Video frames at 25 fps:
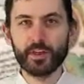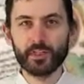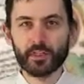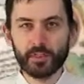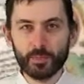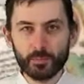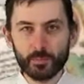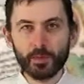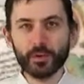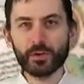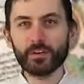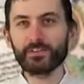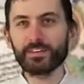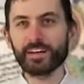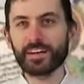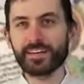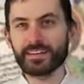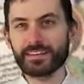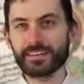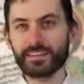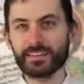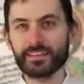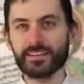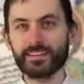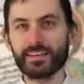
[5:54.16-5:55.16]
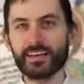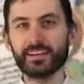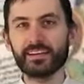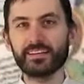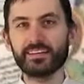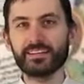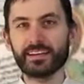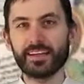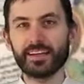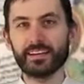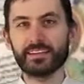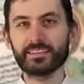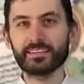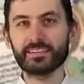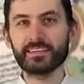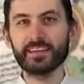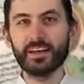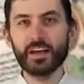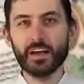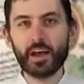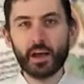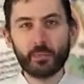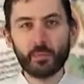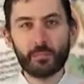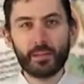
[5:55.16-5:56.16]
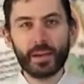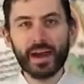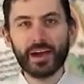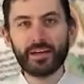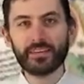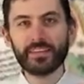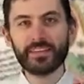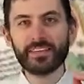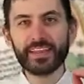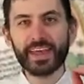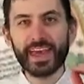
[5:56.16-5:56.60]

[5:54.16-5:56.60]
The book of Esther tells us about the